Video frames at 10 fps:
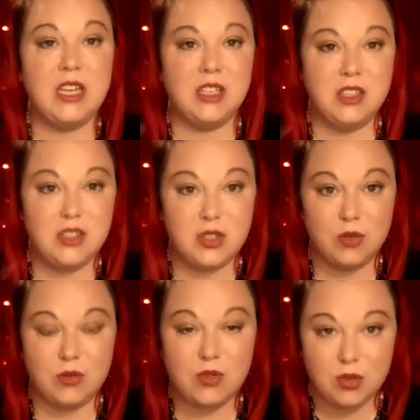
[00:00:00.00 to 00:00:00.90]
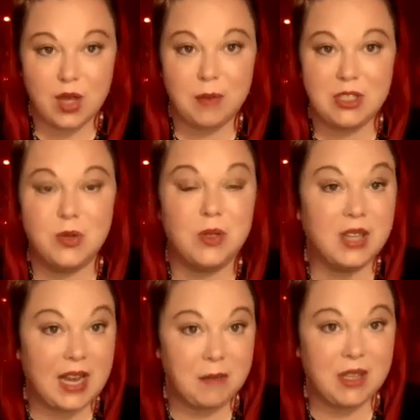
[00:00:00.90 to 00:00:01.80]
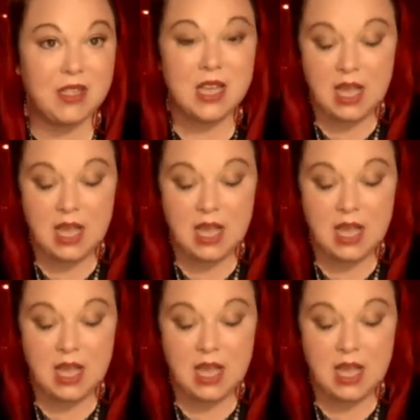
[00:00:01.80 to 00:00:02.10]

and to come into alignment